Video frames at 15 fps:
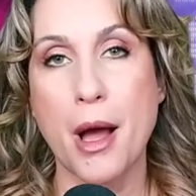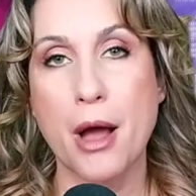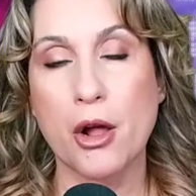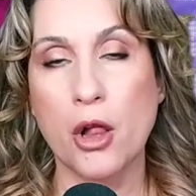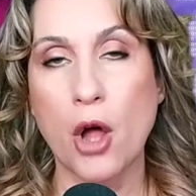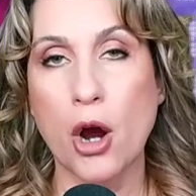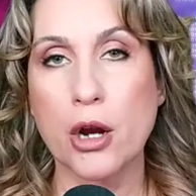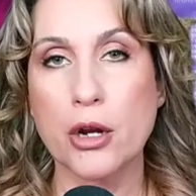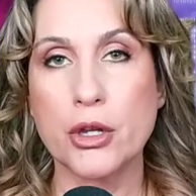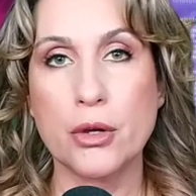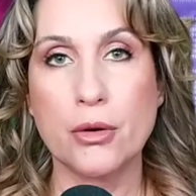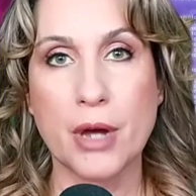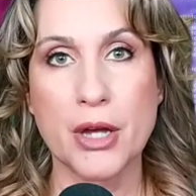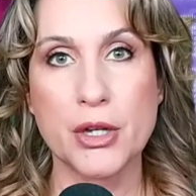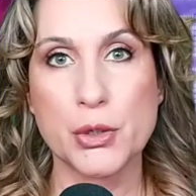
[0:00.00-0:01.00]
Clark,
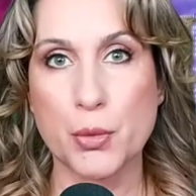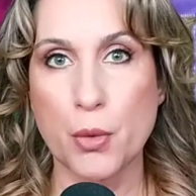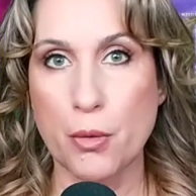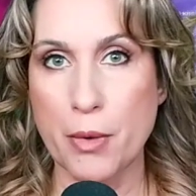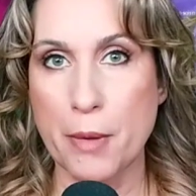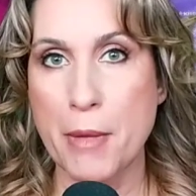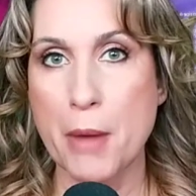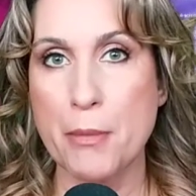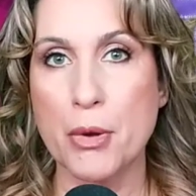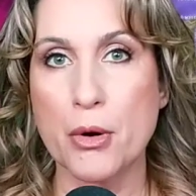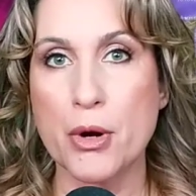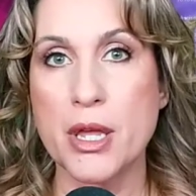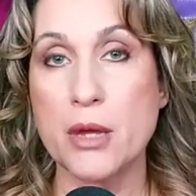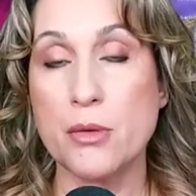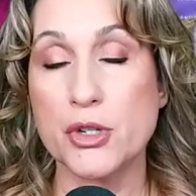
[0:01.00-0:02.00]
you guys will
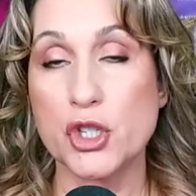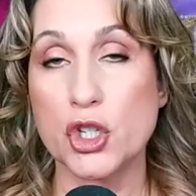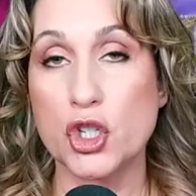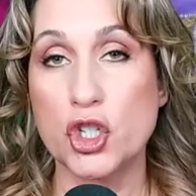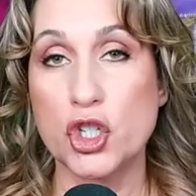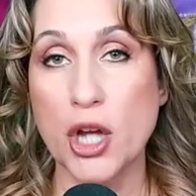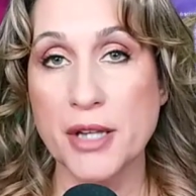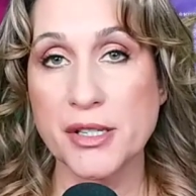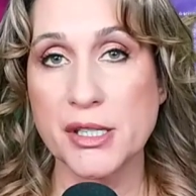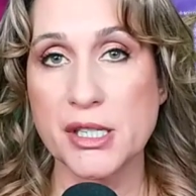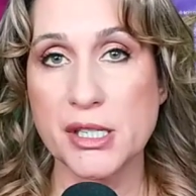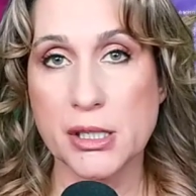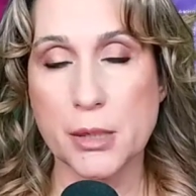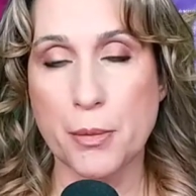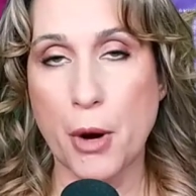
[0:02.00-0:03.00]
remember, he was a
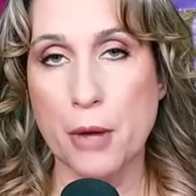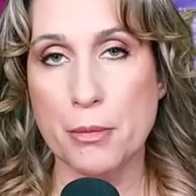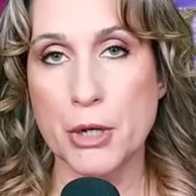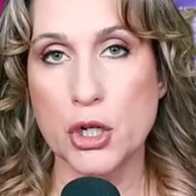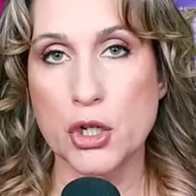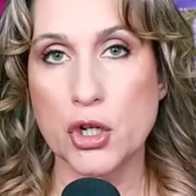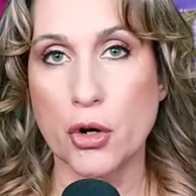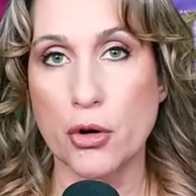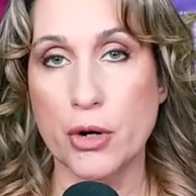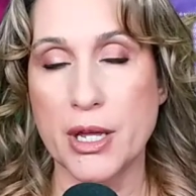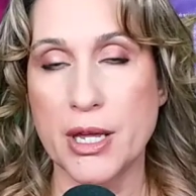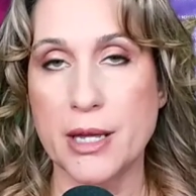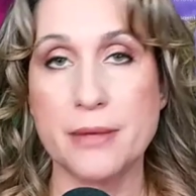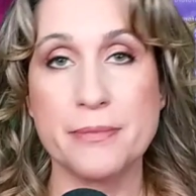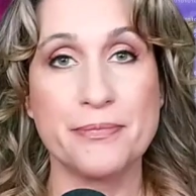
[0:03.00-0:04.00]
Justice Department
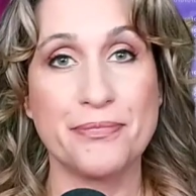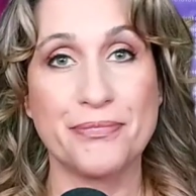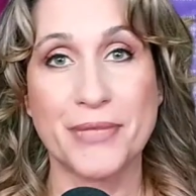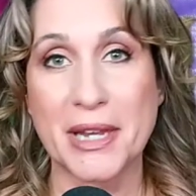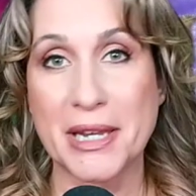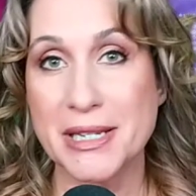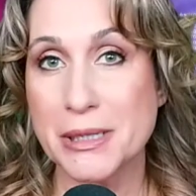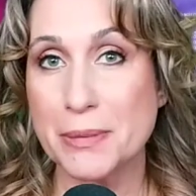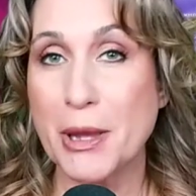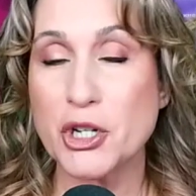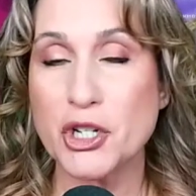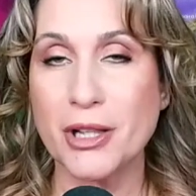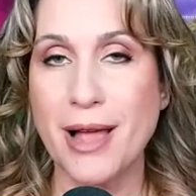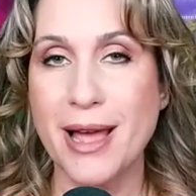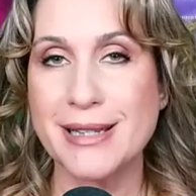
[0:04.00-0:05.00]
attorney. He
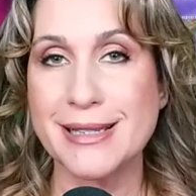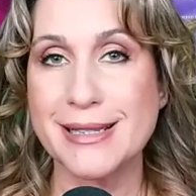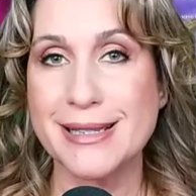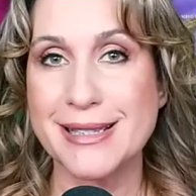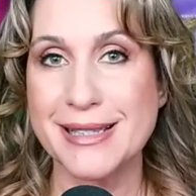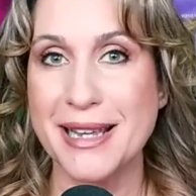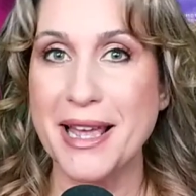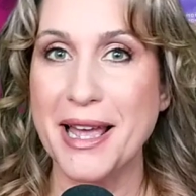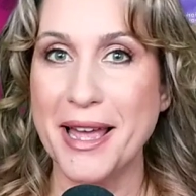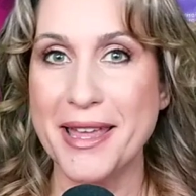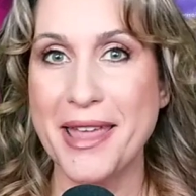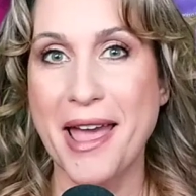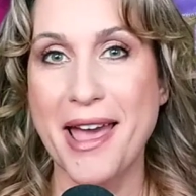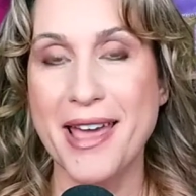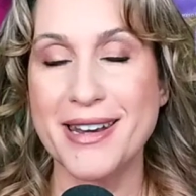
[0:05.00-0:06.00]
specializes,
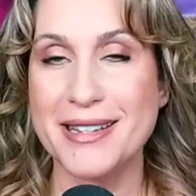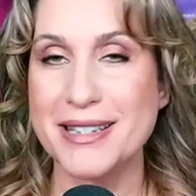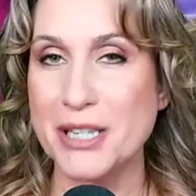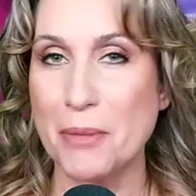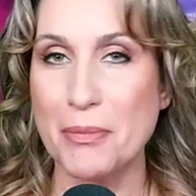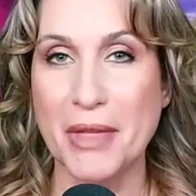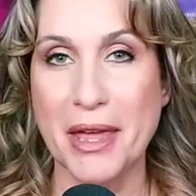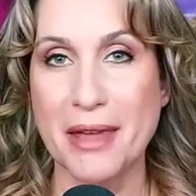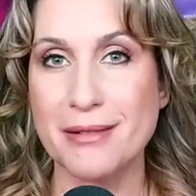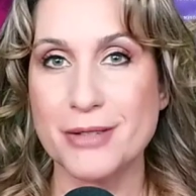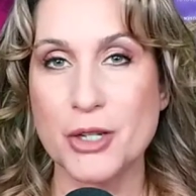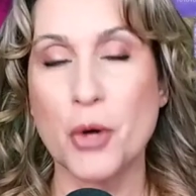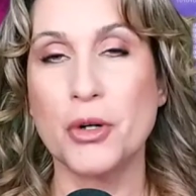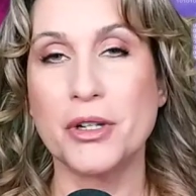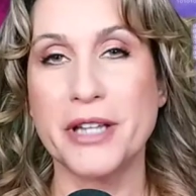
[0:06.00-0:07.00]
again, in something
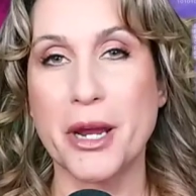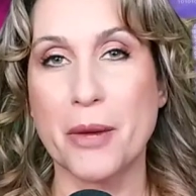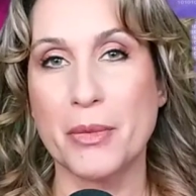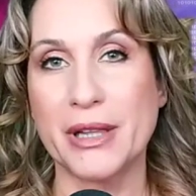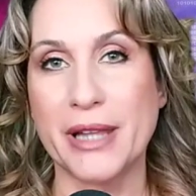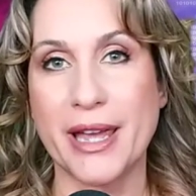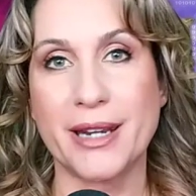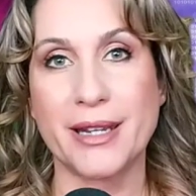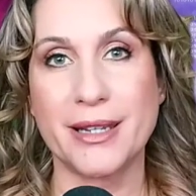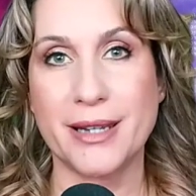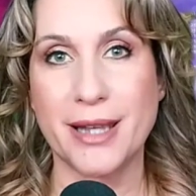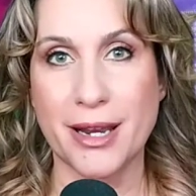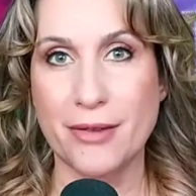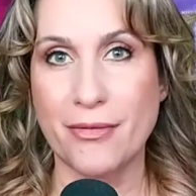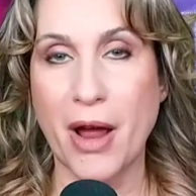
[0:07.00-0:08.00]
totally unrelated,
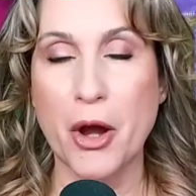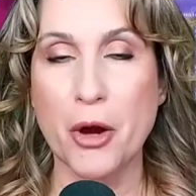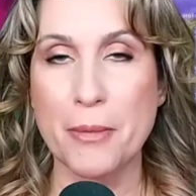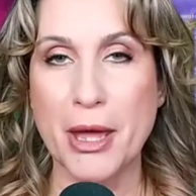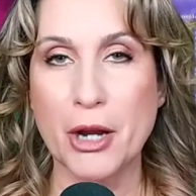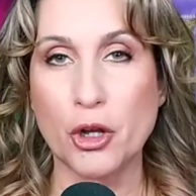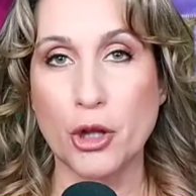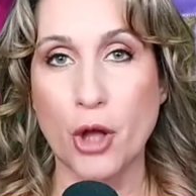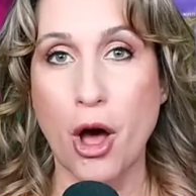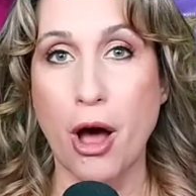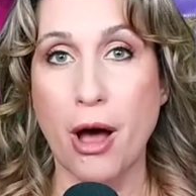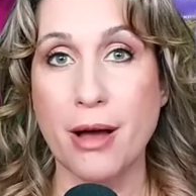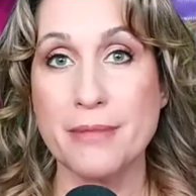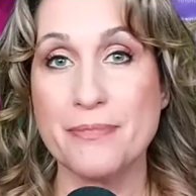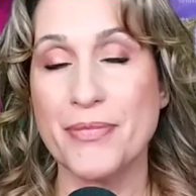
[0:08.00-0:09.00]
environmental
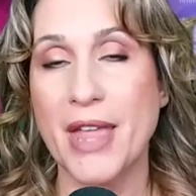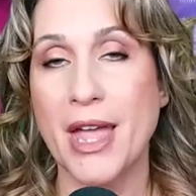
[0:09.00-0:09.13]
law.